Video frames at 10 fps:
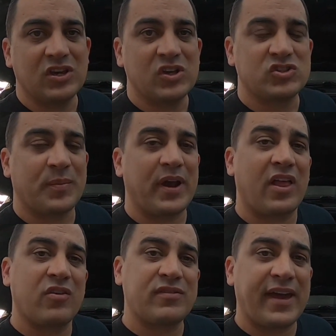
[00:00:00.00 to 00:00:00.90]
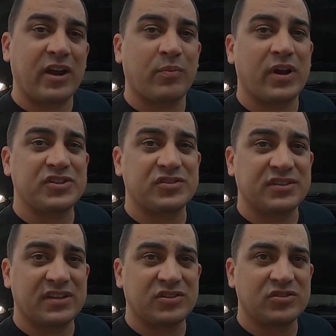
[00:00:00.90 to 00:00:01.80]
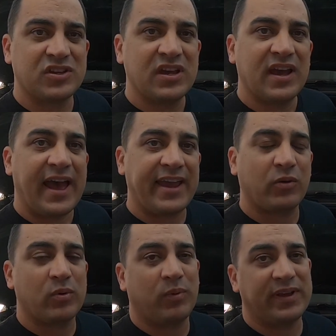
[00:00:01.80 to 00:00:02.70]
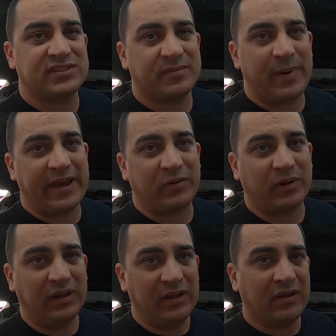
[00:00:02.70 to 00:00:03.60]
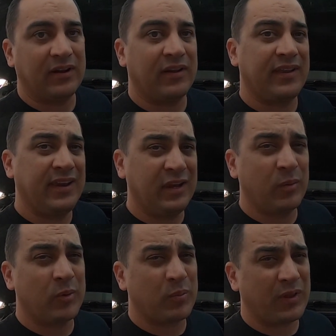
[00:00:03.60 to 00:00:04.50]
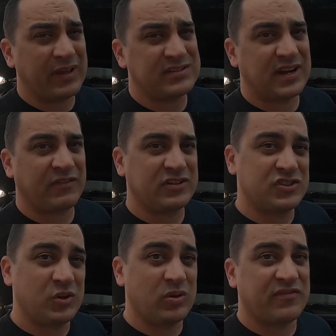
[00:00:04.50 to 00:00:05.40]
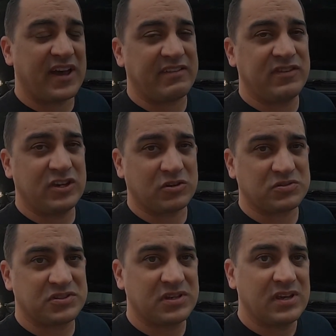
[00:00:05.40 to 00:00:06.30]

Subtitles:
So my other tire pressure sensors, I can replace the battery. Now they need to be replaced every 2 to 5 years.